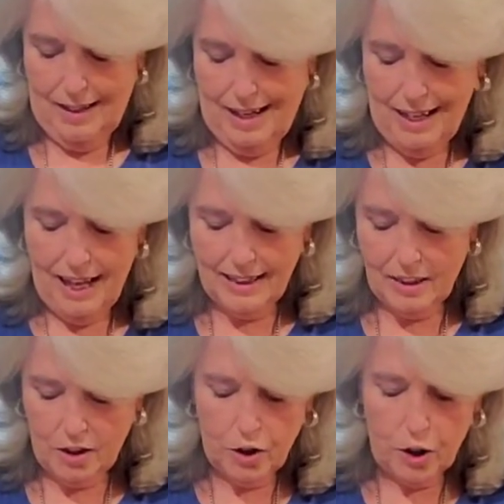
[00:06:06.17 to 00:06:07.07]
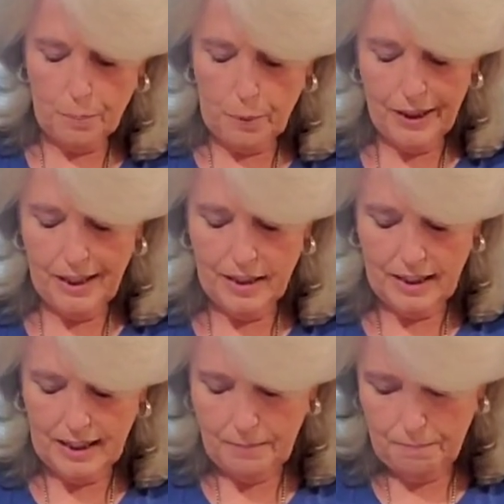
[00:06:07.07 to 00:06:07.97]
Now I like to stir pretty
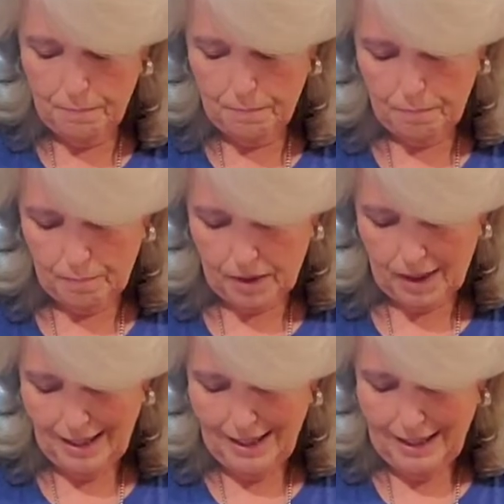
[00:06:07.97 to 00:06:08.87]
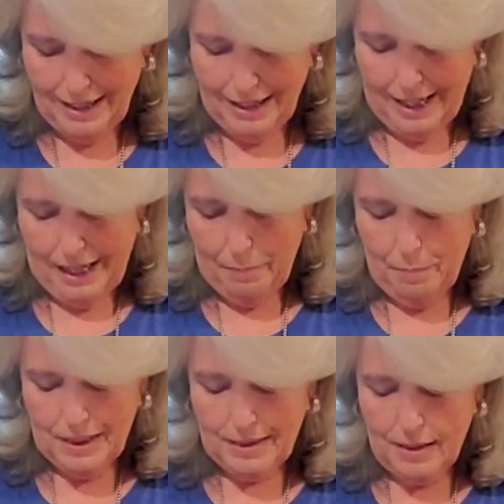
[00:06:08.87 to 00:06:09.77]
good and
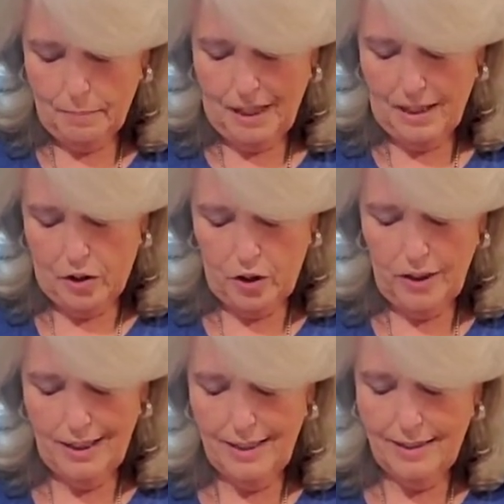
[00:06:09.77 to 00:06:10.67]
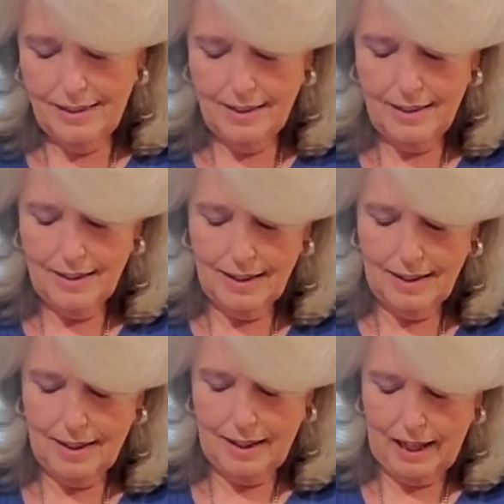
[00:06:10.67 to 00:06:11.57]
mix up that cheese
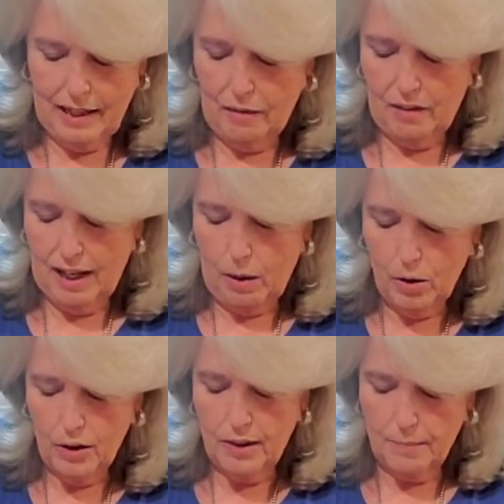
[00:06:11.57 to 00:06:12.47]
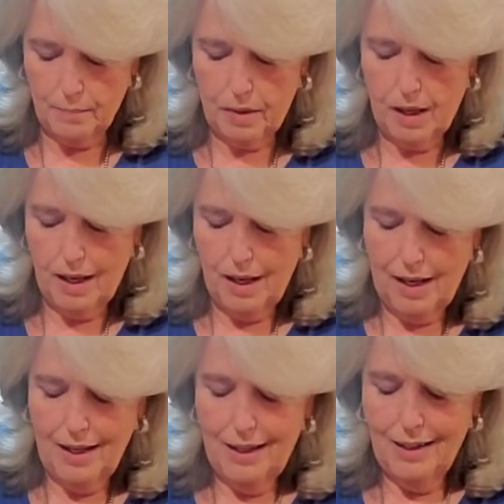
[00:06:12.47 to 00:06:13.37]
and the flours.
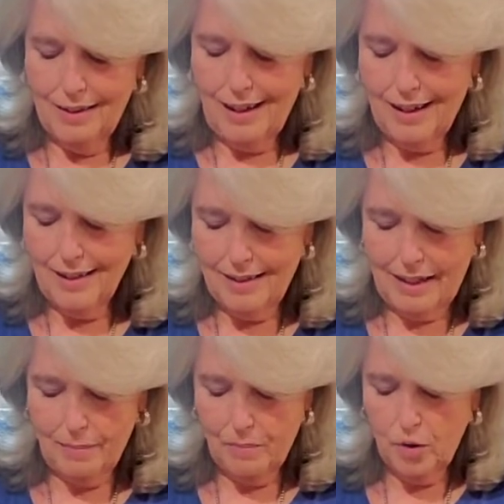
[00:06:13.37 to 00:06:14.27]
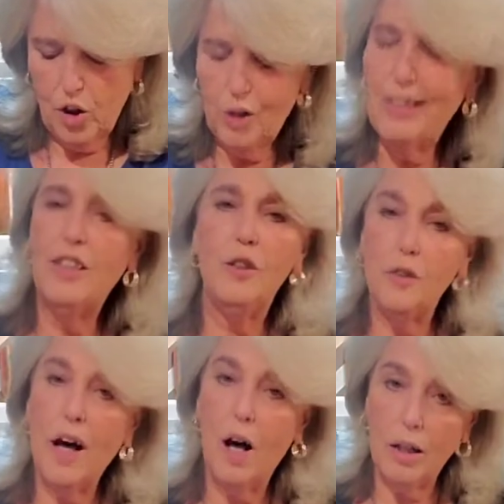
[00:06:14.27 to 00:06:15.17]
Like I said, you can
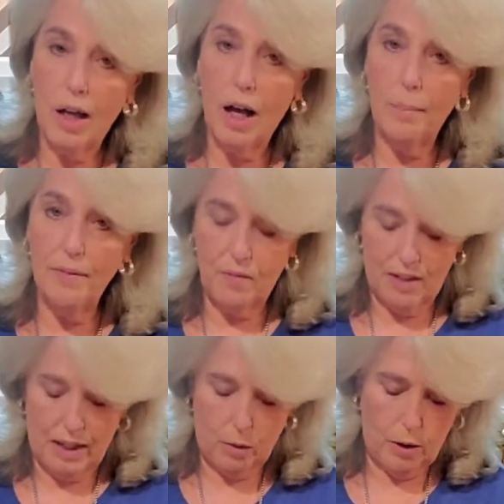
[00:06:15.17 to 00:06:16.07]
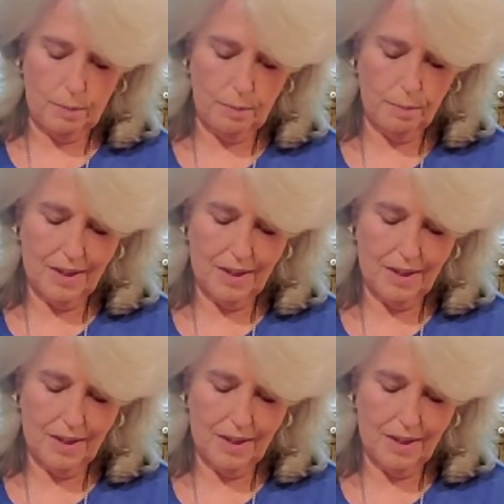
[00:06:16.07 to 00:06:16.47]
use all almond flour.